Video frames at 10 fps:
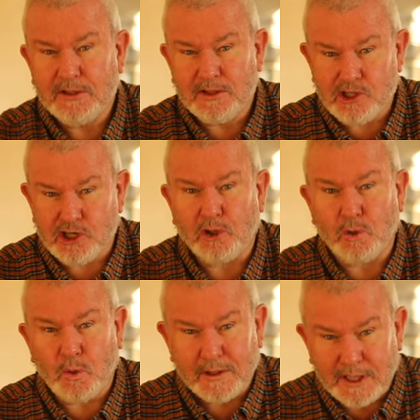to
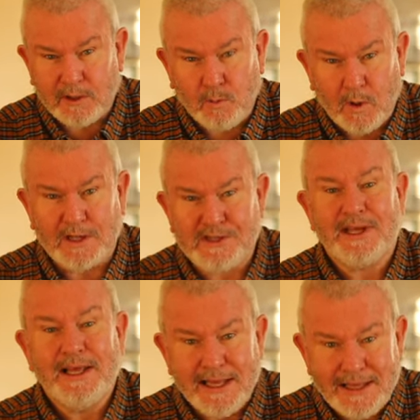show that it was
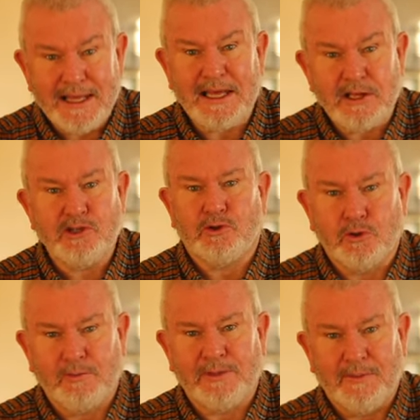the
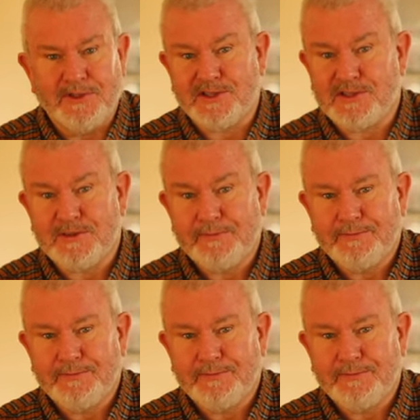insured premises.